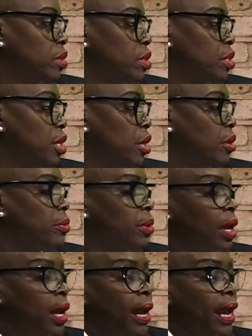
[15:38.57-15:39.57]
you know,
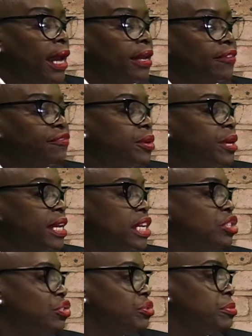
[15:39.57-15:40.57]
and if the
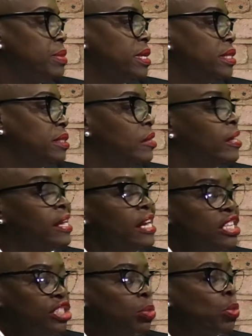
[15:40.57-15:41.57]
instruments,
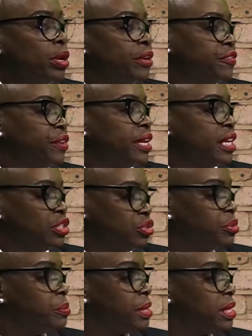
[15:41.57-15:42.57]
each one of the
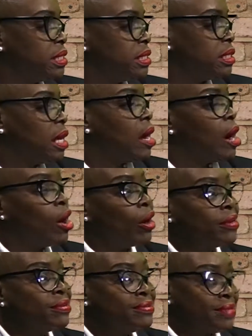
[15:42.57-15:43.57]
instruments
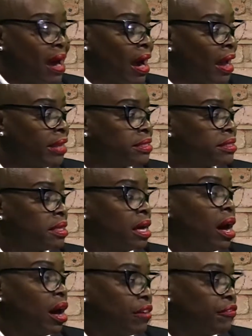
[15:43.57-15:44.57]
are not
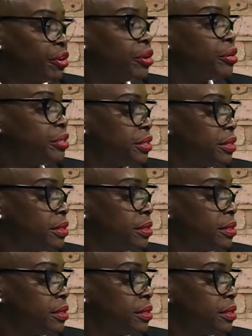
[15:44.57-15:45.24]
covered,